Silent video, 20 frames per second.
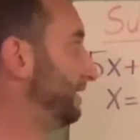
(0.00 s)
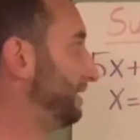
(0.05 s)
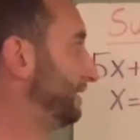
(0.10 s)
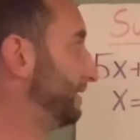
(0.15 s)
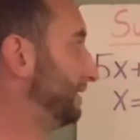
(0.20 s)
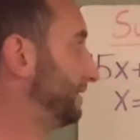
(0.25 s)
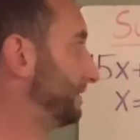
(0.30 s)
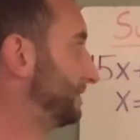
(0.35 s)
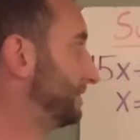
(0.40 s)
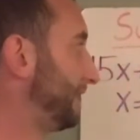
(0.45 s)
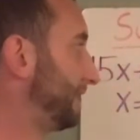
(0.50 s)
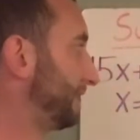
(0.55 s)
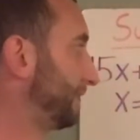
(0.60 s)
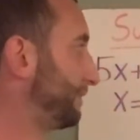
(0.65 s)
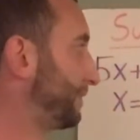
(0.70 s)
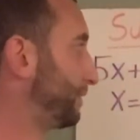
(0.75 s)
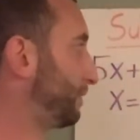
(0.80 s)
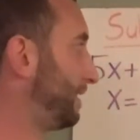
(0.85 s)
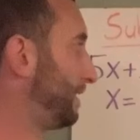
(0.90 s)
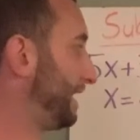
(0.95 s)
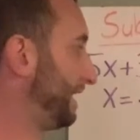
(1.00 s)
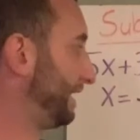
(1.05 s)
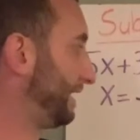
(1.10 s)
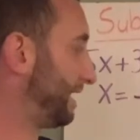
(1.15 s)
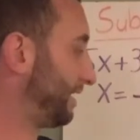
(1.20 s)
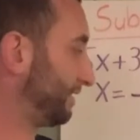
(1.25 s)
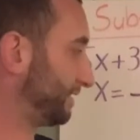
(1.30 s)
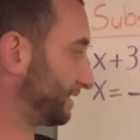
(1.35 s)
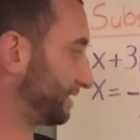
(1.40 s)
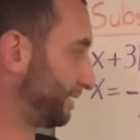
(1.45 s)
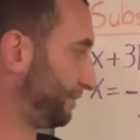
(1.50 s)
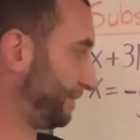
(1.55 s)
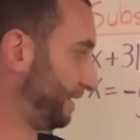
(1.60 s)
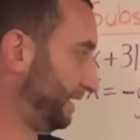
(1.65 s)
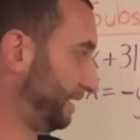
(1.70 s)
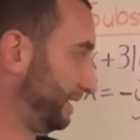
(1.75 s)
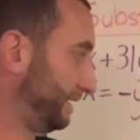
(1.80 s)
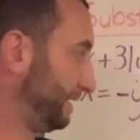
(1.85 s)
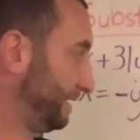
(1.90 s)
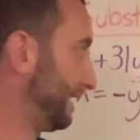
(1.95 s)
it's not going to be y now, it's going to be
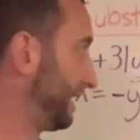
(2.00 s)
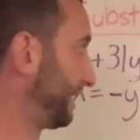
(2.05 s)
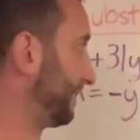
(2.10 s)
negative